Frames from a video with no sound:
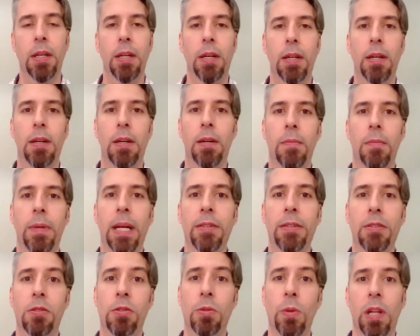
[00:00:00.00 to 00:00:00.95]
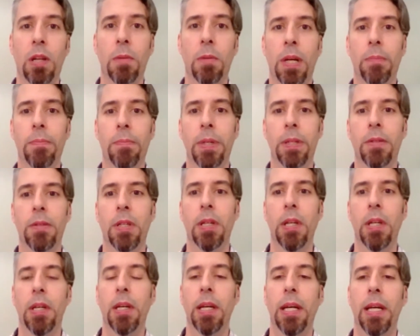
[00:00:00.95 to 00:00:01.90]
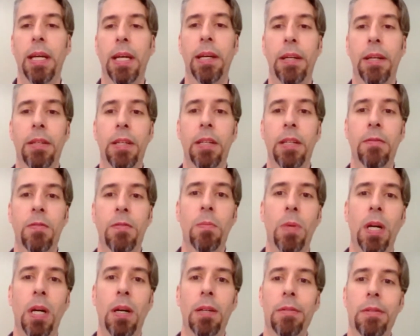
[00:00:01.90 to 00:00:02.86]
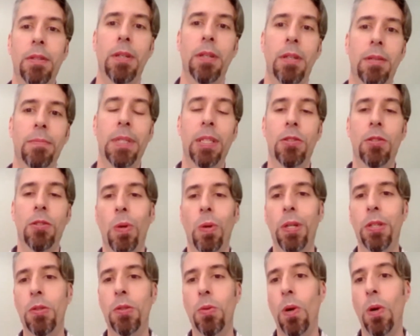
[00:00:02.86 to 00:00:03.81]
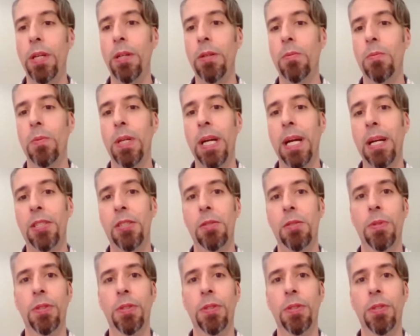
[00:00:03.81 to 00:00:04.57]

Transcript: as a soil amendment. And in Vermont, in 2020, we actually